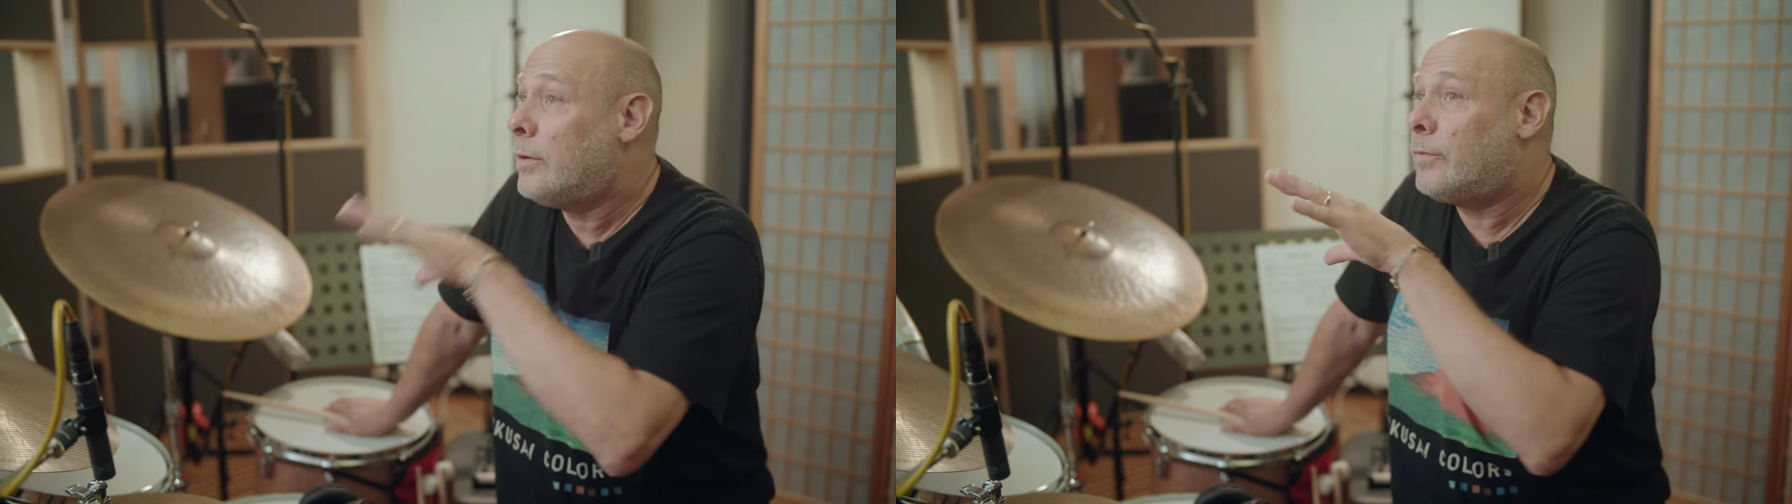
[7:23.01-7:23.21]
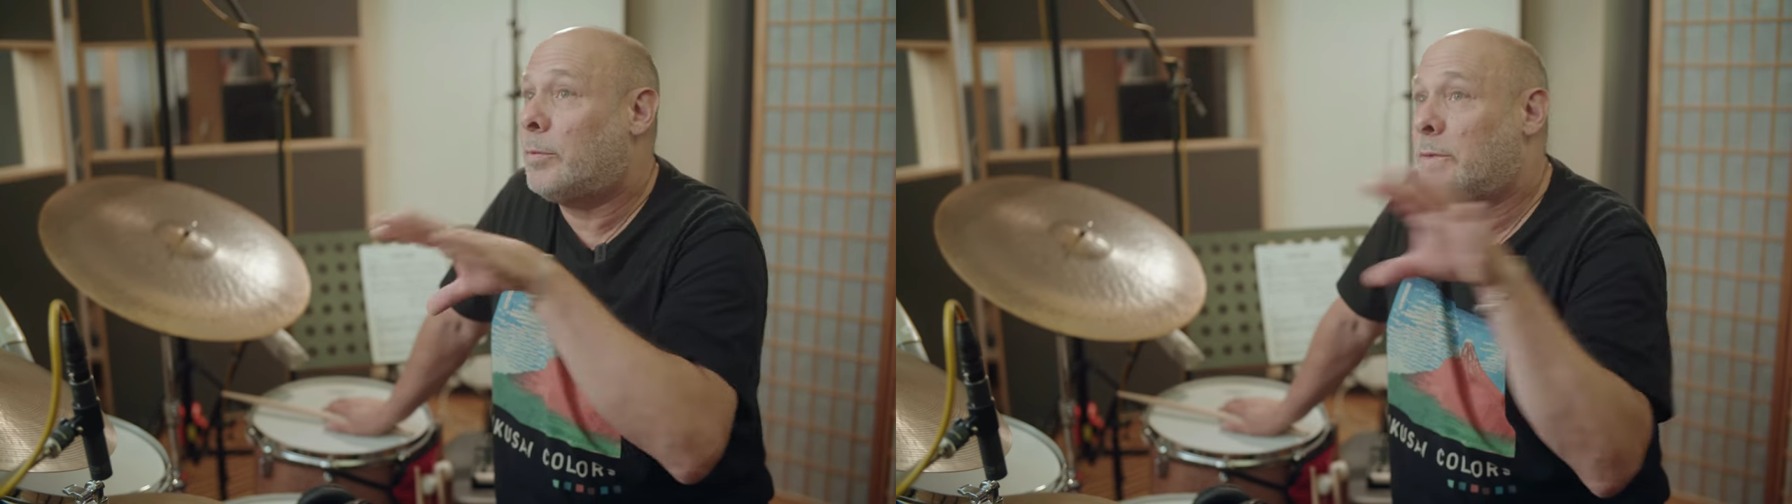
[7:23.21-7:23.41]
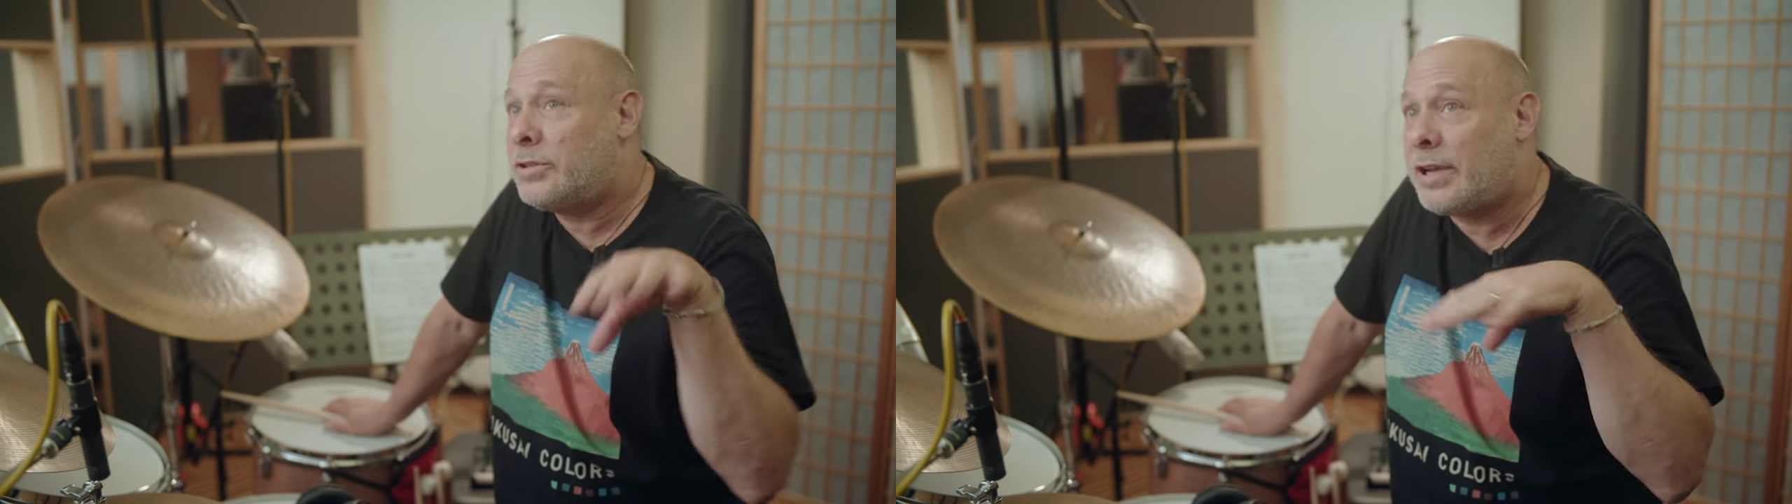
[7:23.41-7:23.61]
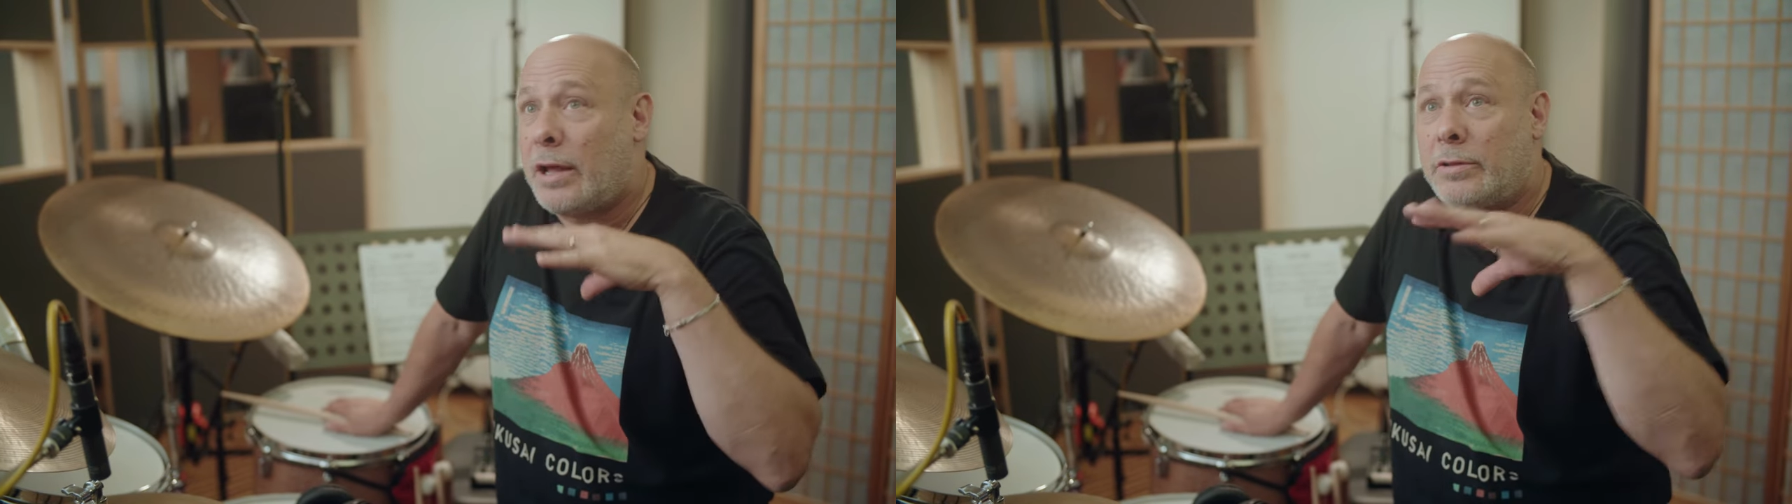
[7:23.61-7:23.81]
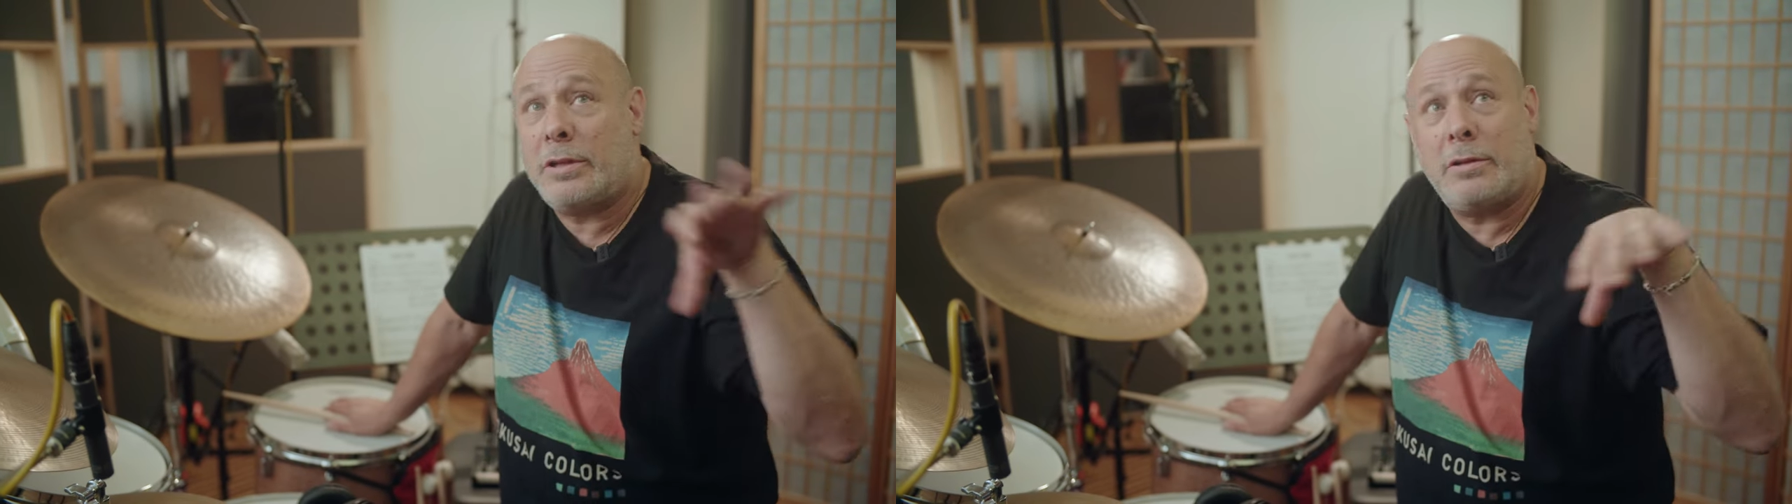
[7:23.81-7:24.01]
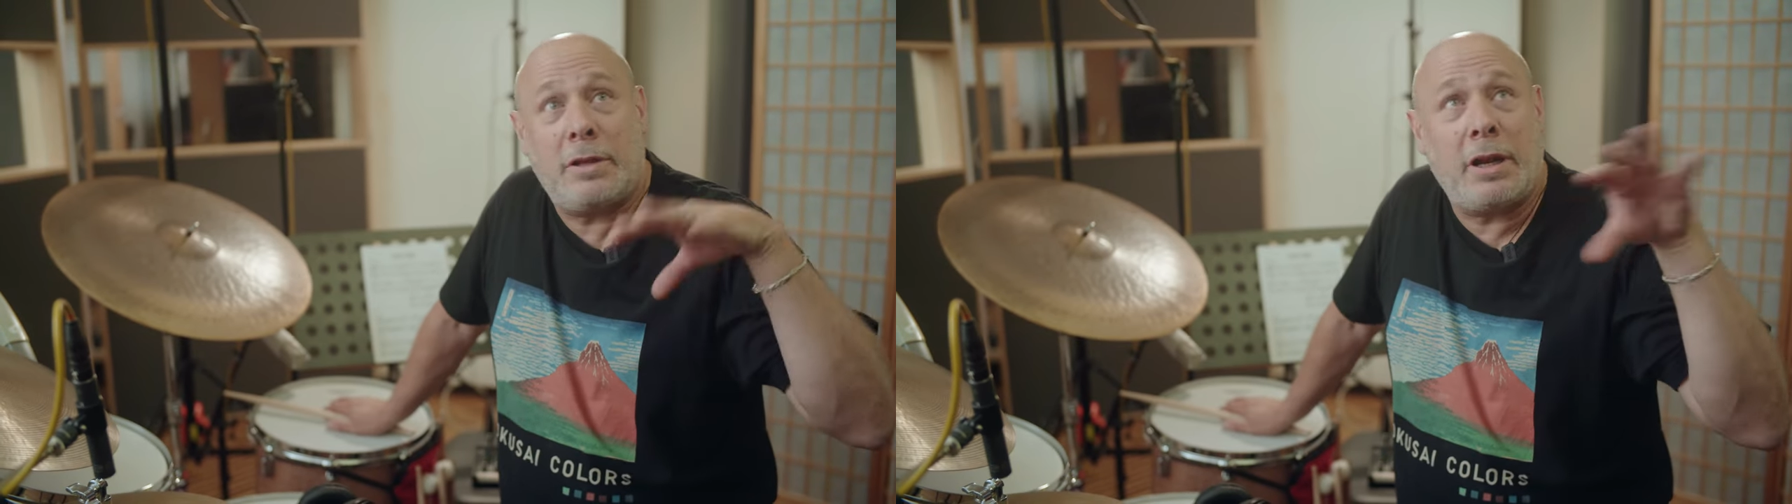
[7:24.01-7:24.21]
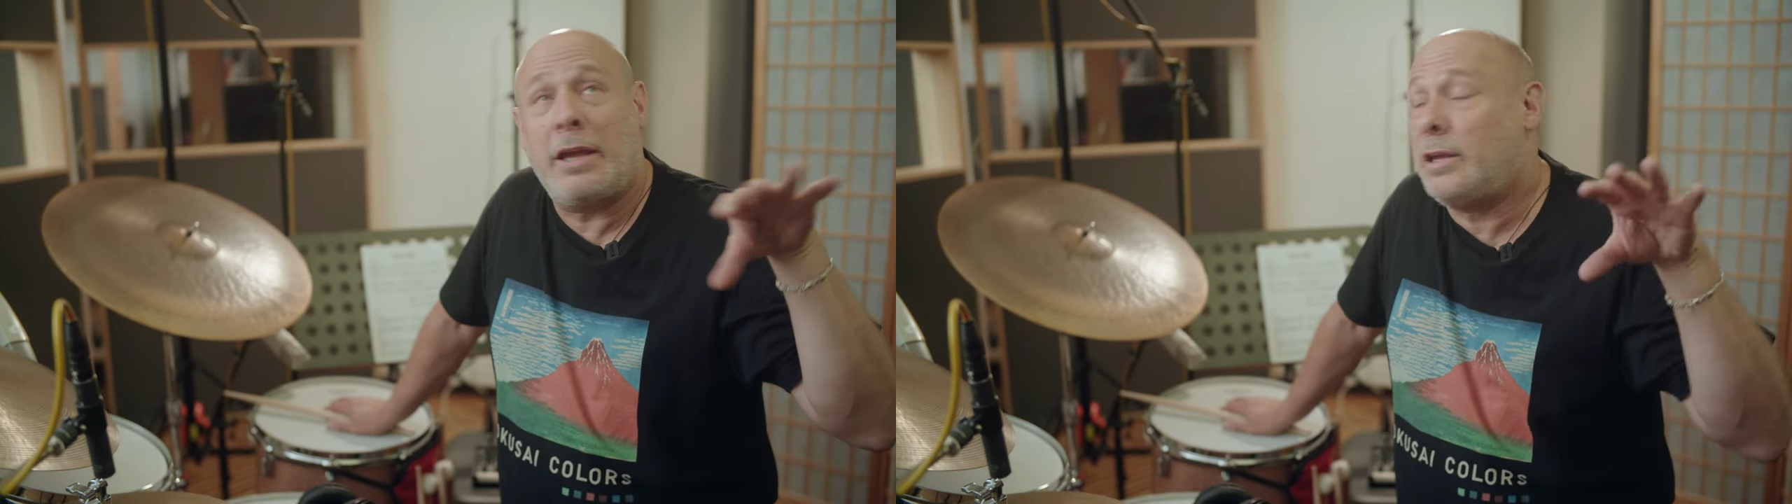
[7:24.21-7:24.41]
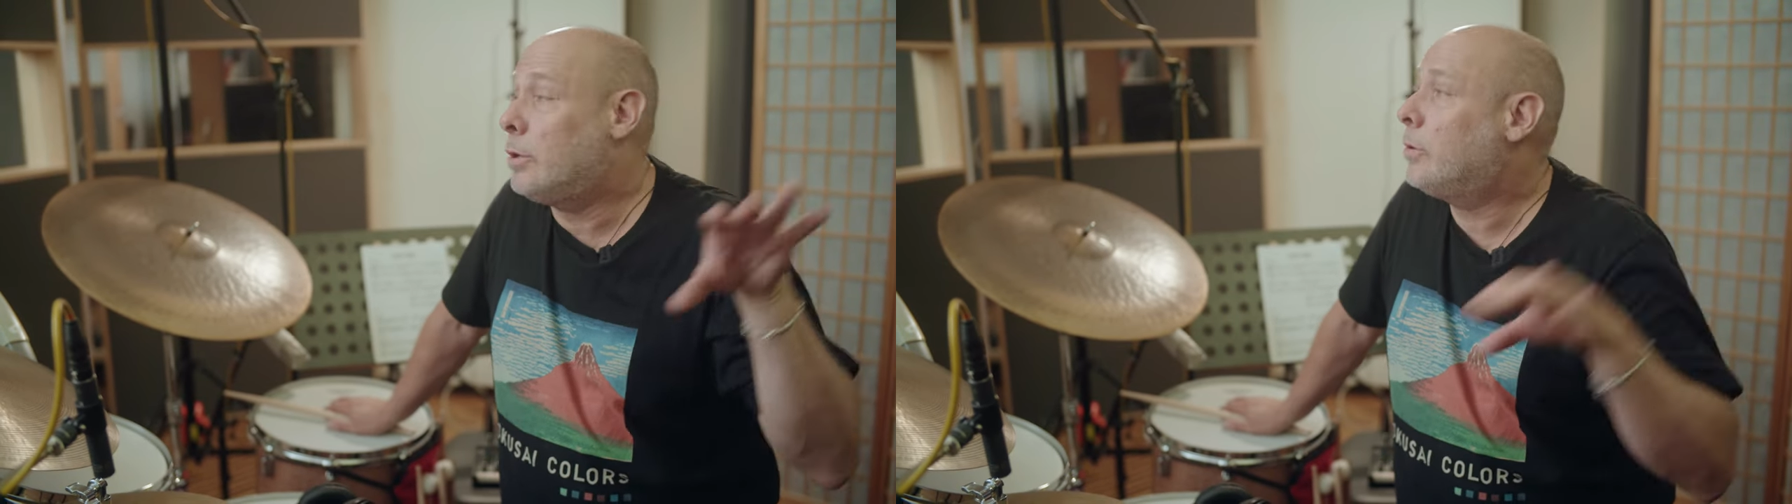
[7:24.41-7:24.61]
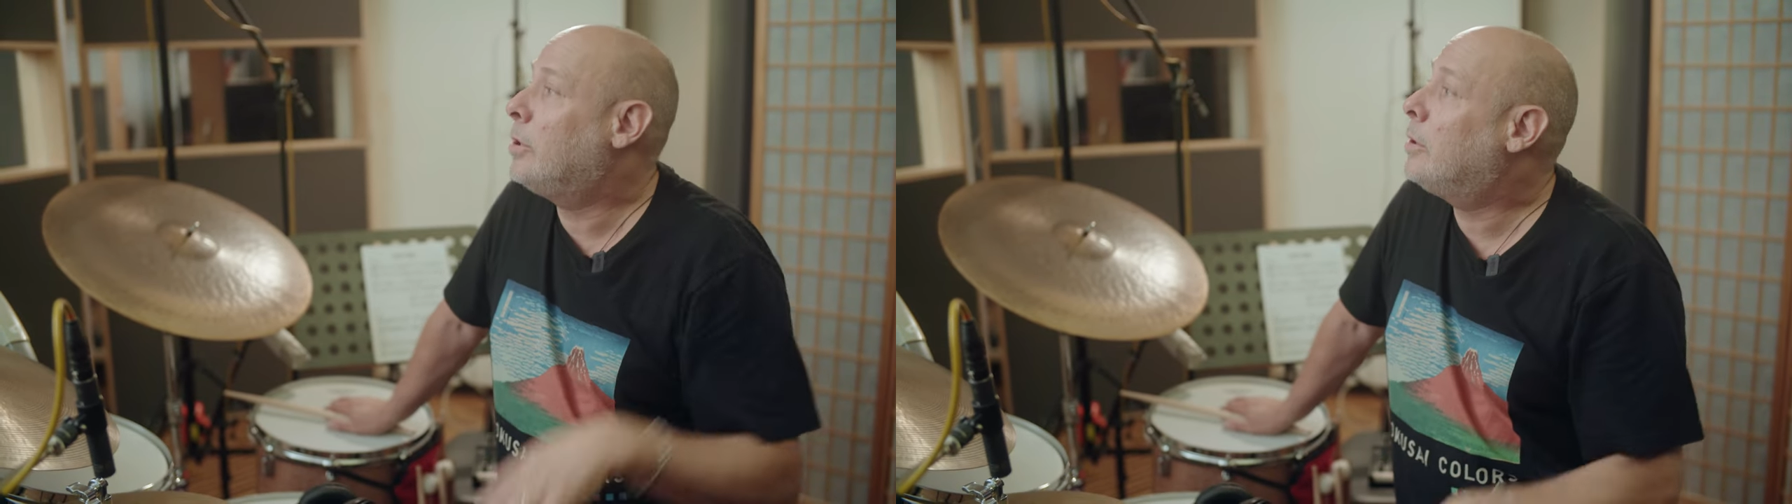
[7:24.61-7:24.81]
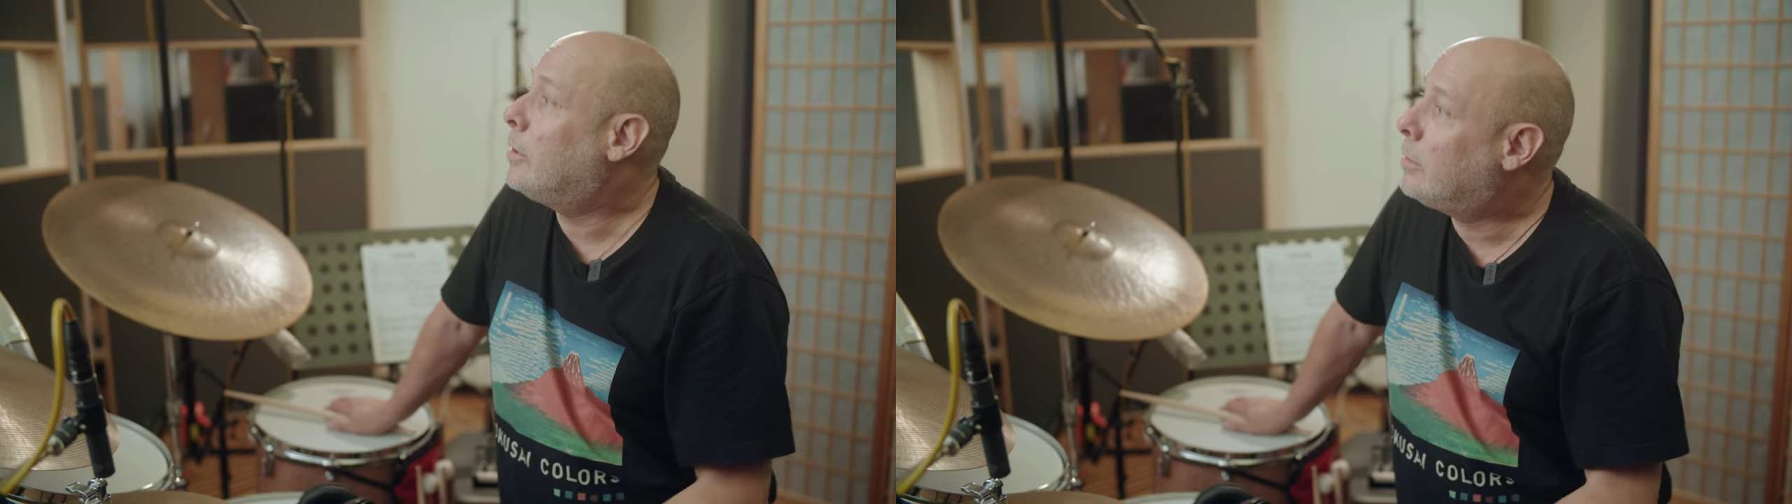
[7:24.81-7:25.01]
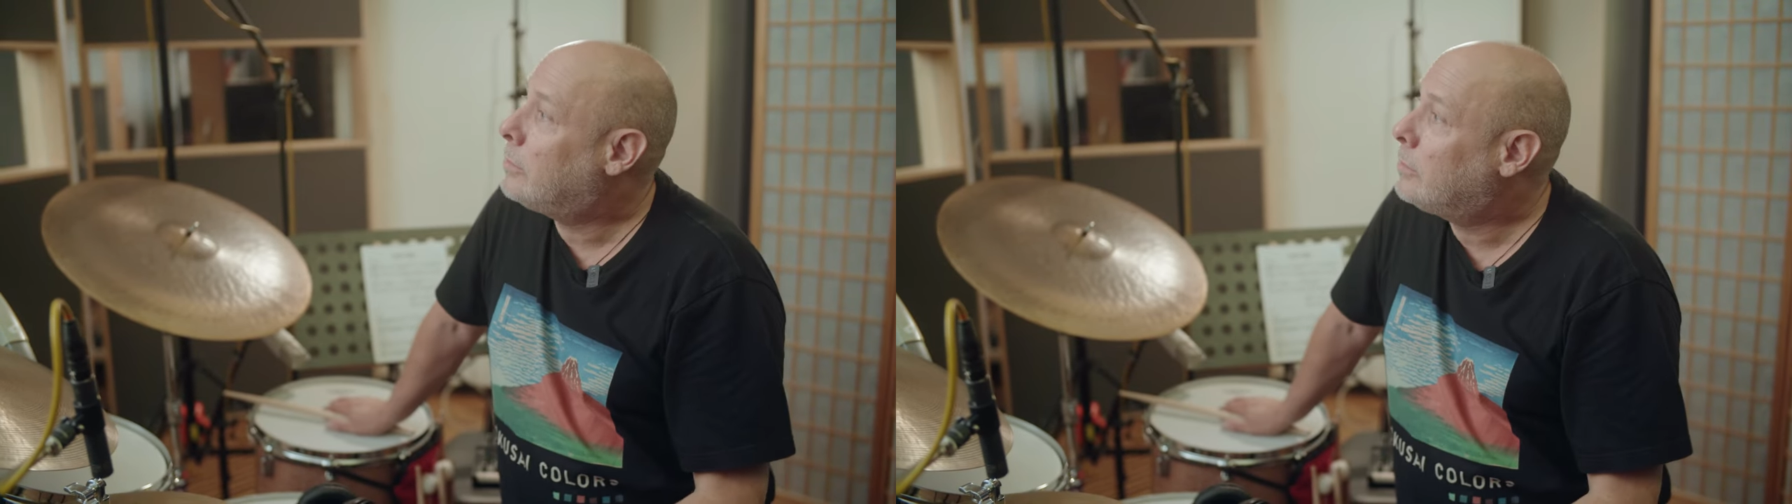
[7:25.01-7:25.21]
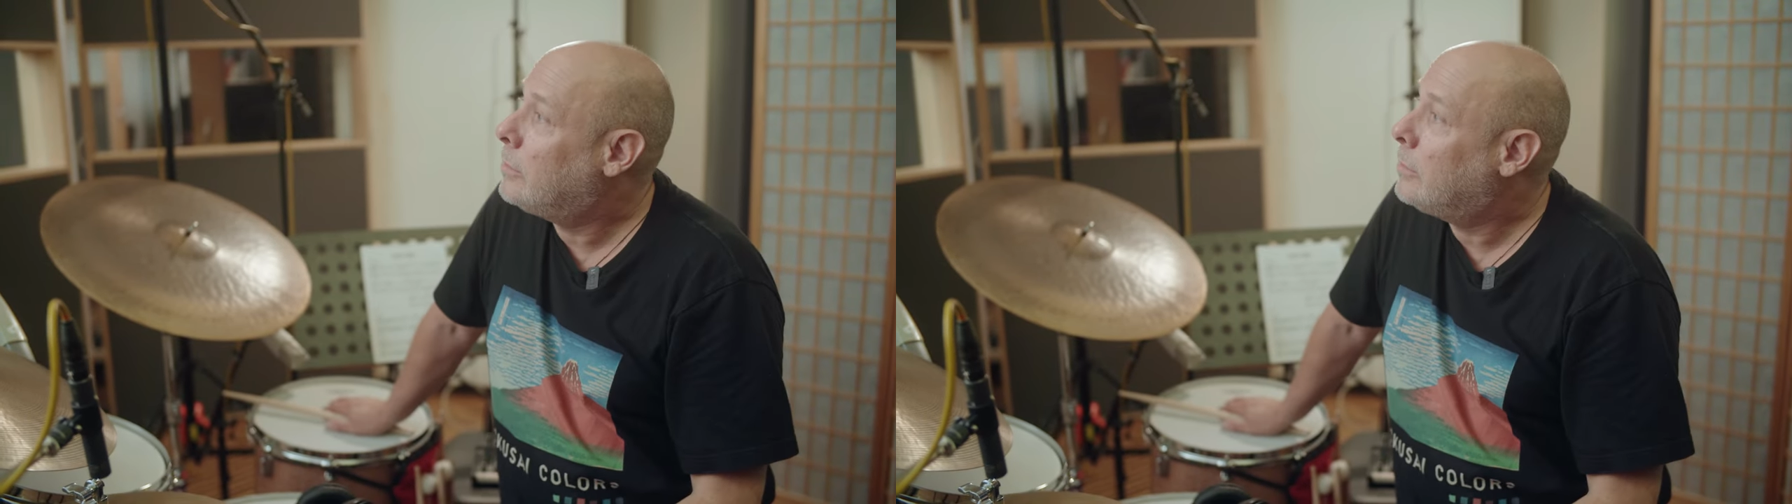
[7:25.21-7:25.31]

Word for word: from the sound that, that I hear here.